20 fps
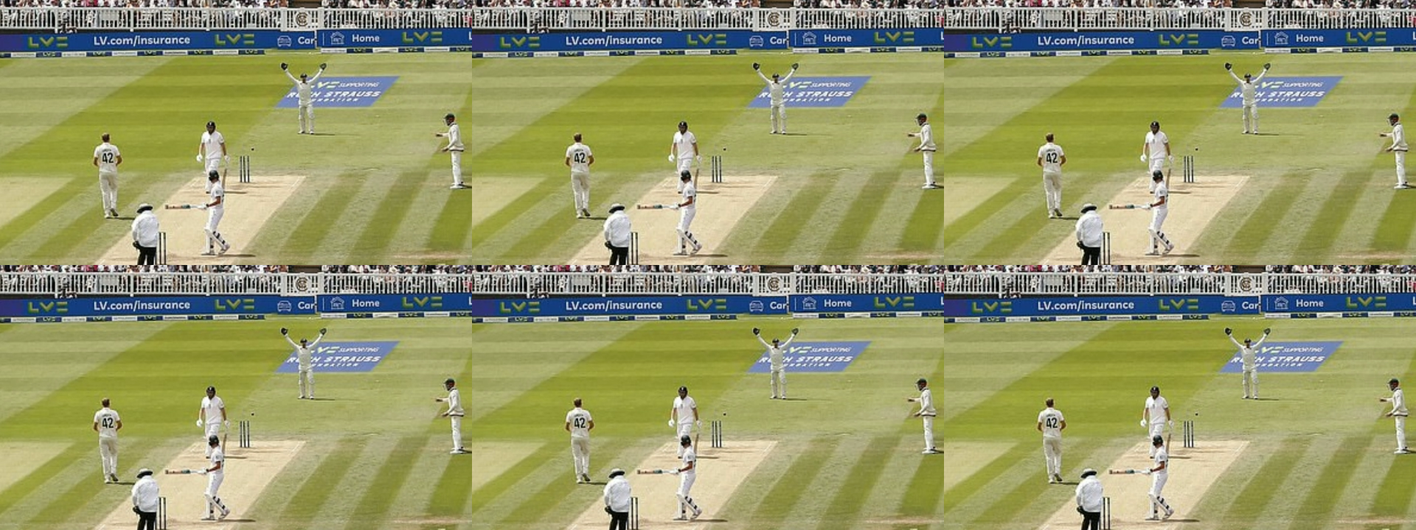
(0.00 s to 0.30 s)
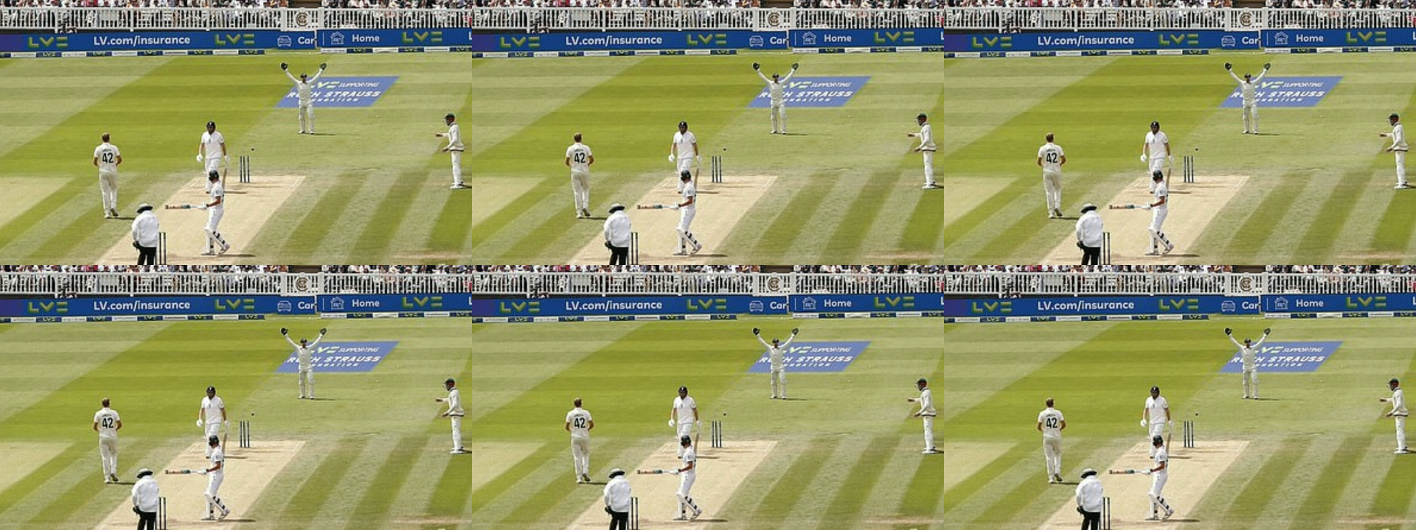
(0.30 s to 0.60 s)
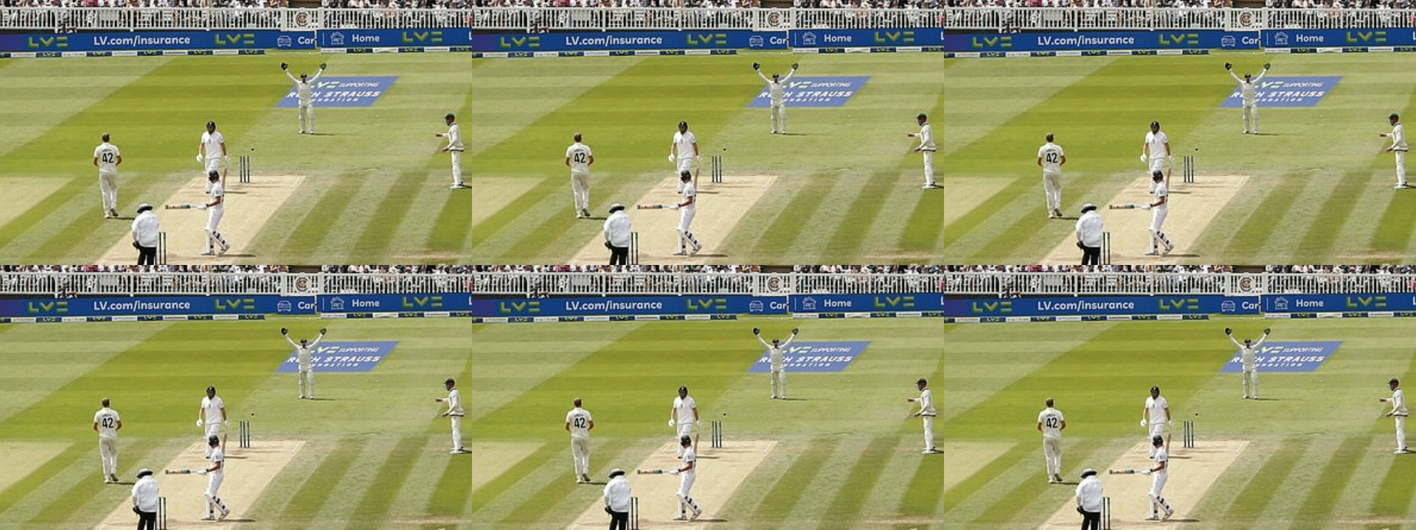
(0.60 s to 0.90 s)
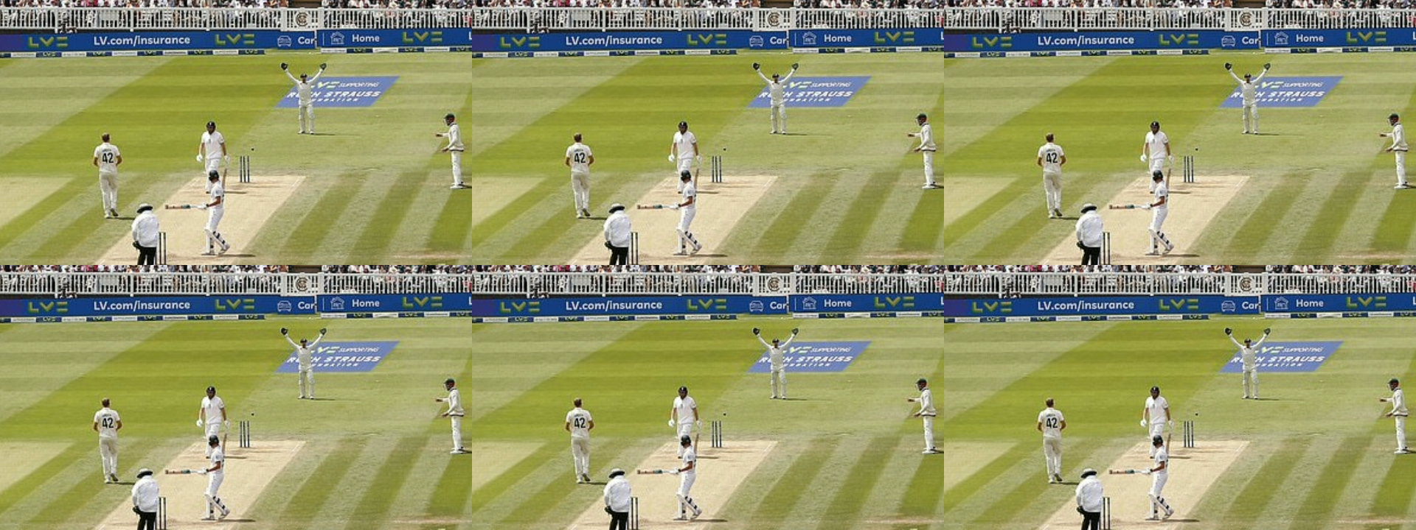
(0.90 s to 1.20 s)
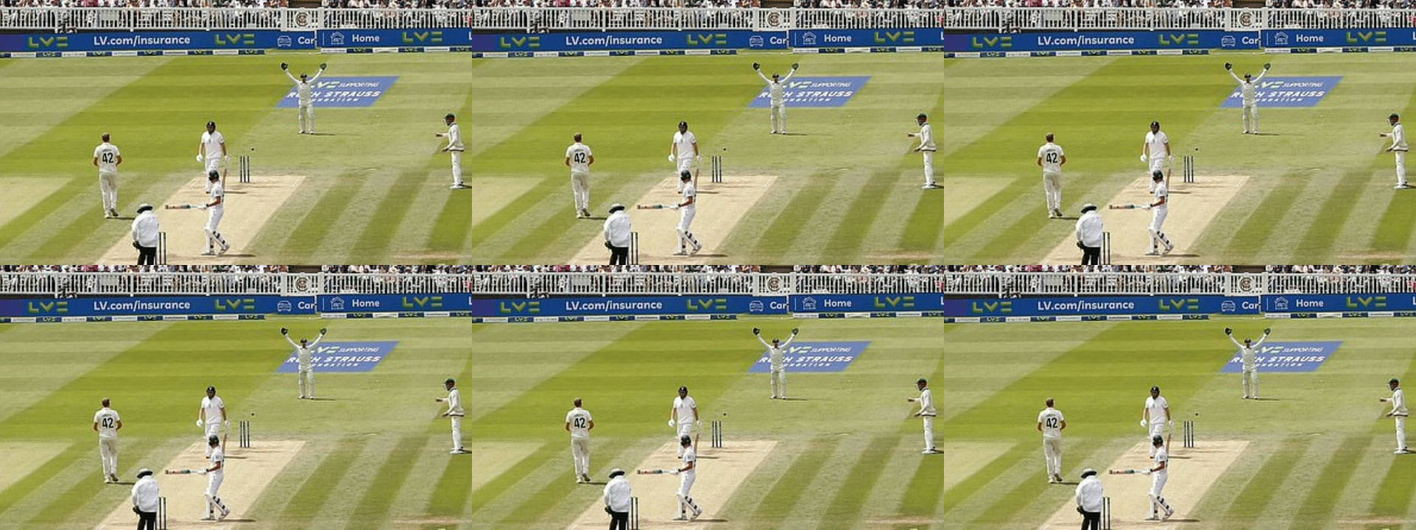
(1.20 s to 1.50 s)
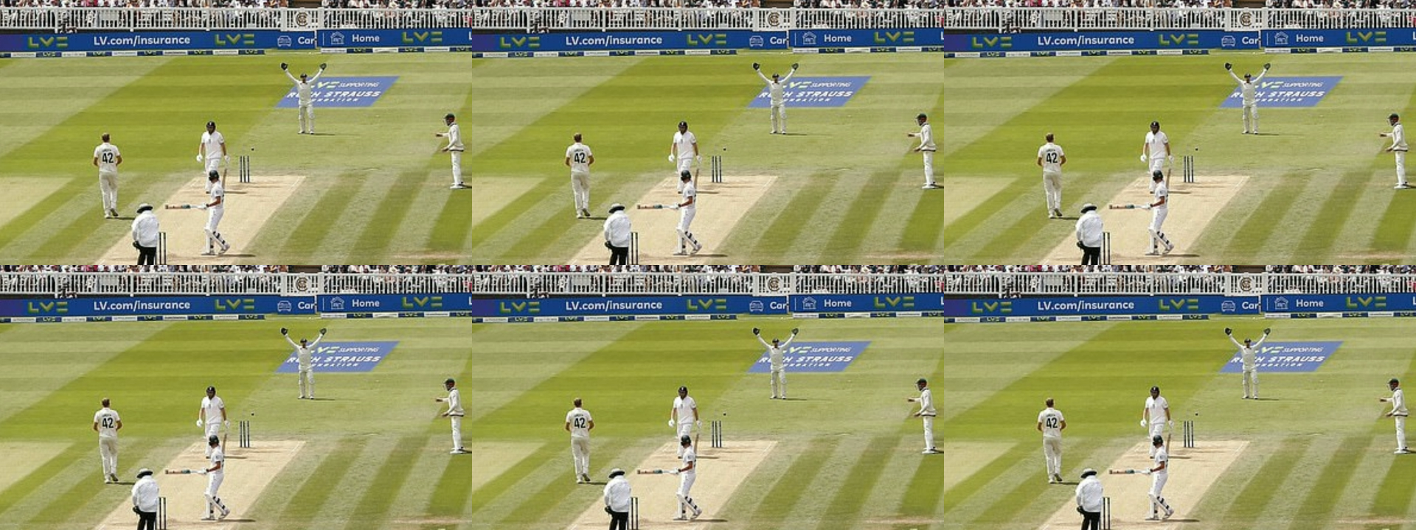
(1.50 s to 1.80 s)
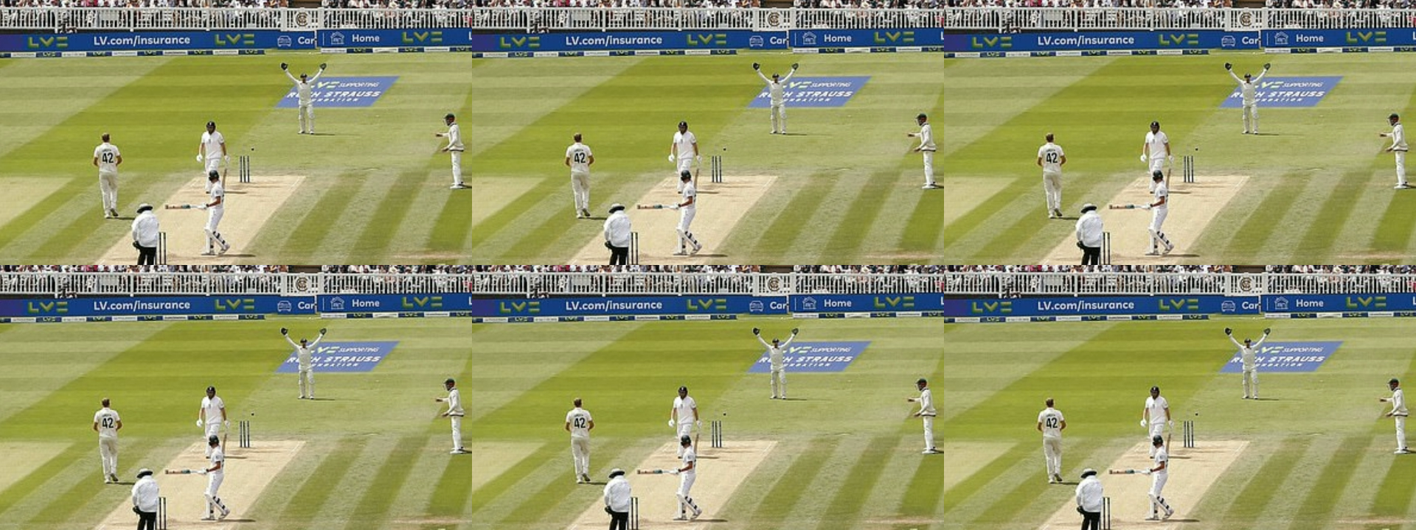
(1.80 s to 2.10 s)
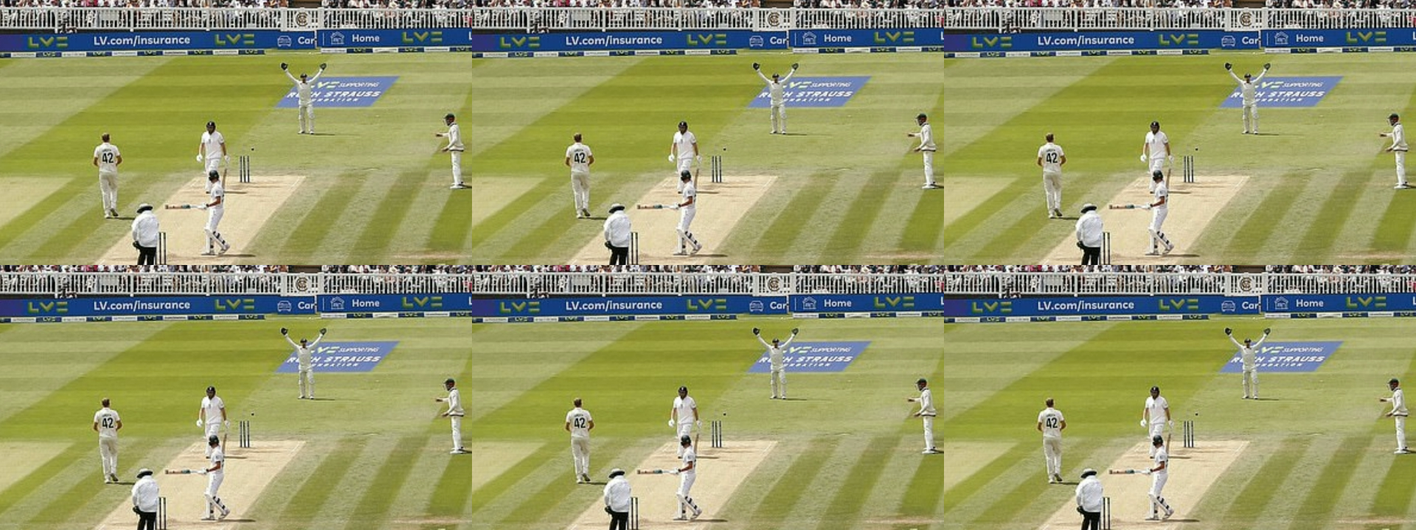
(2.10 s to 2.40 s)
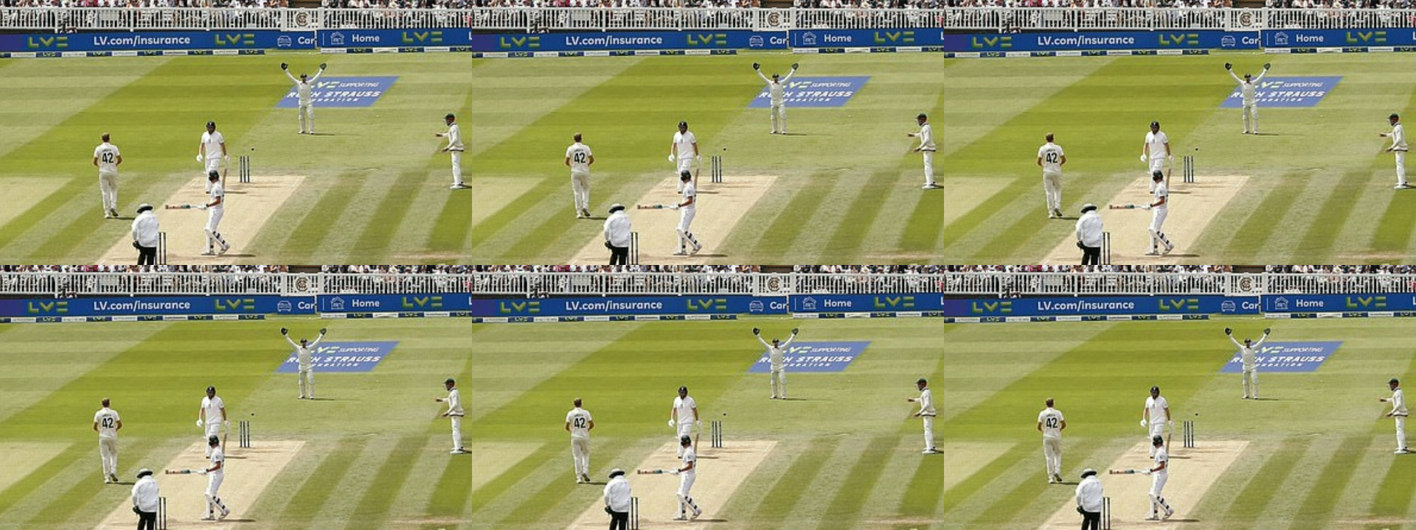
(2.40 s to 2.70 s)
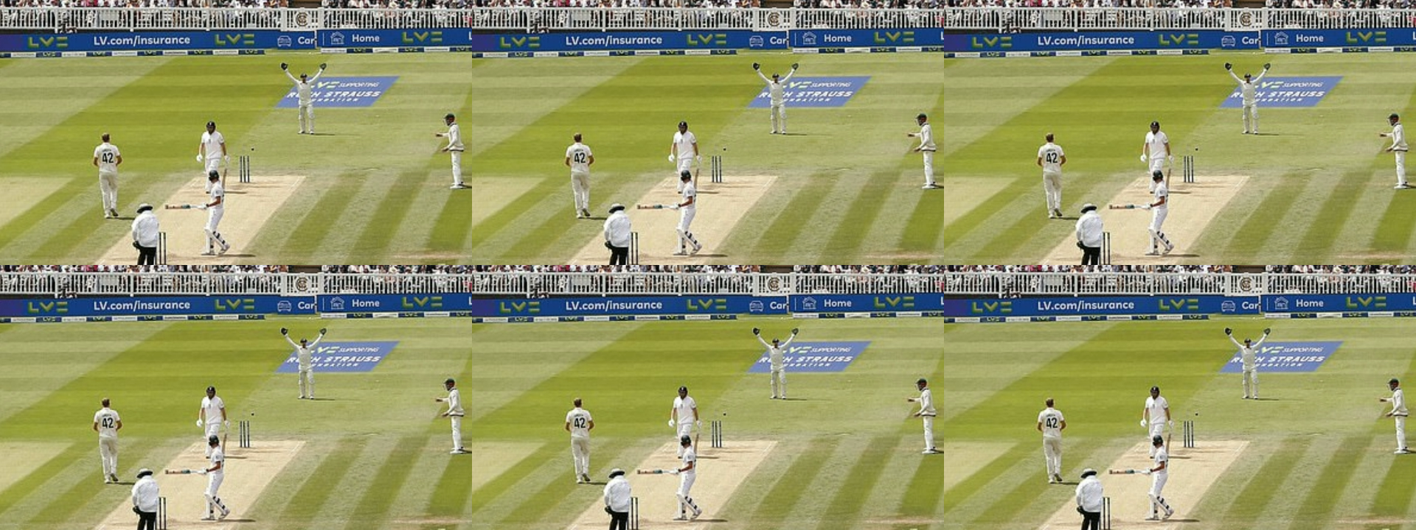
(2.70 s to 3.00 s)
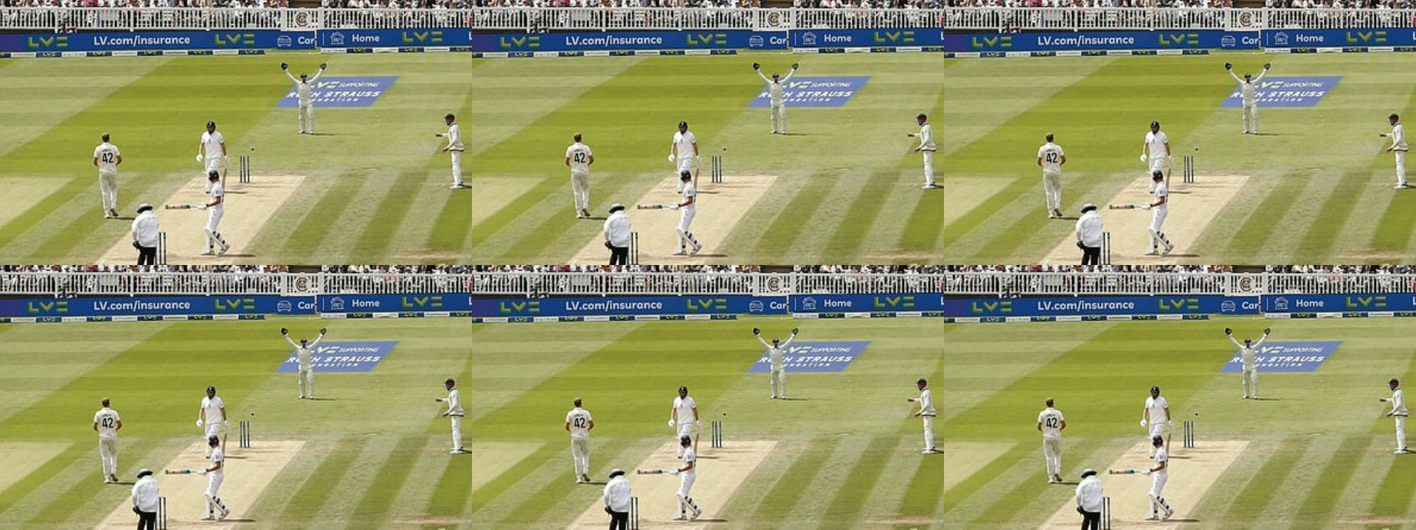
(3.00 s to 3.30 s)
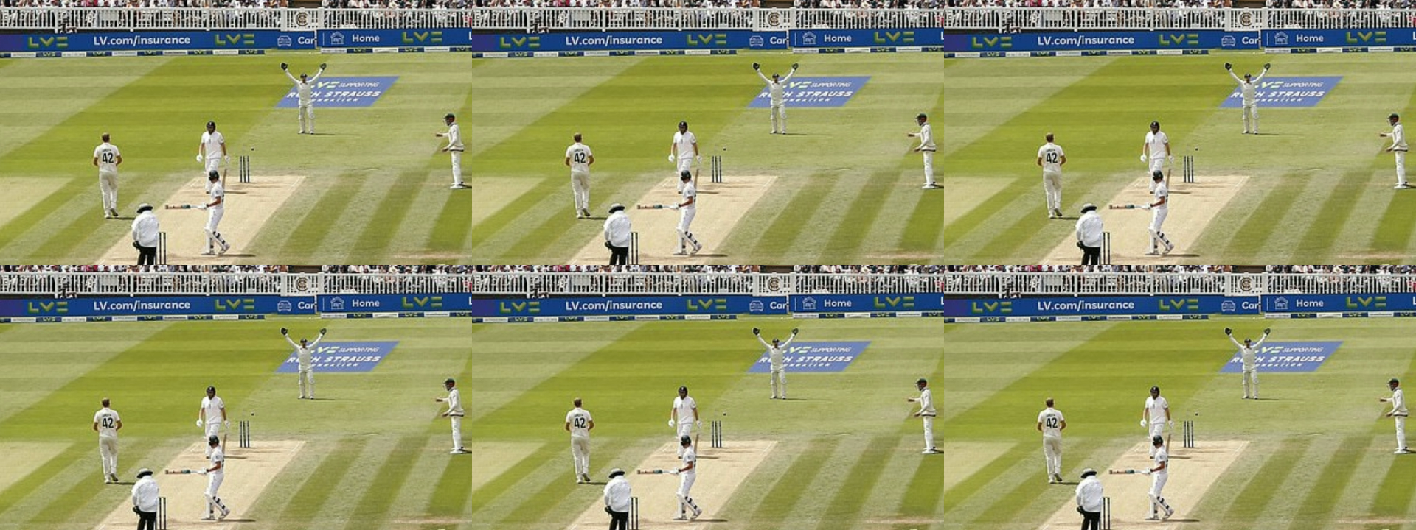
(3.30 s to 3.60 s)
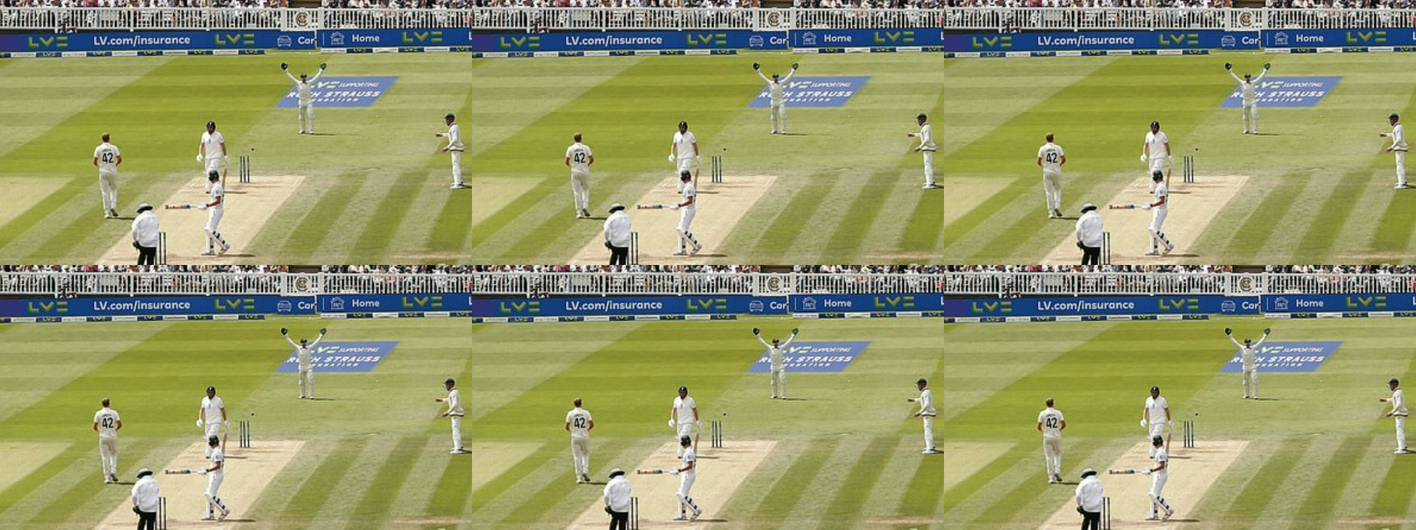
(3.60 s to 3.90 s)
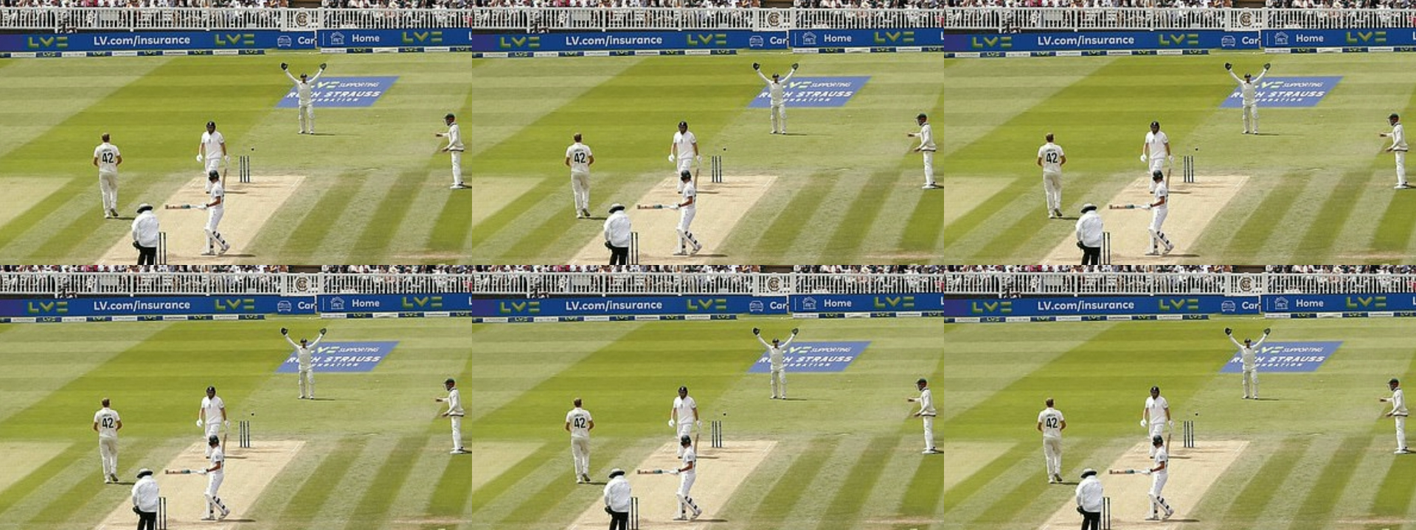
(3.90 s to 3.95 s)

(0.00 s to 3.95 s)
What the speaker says: (no speaker visible)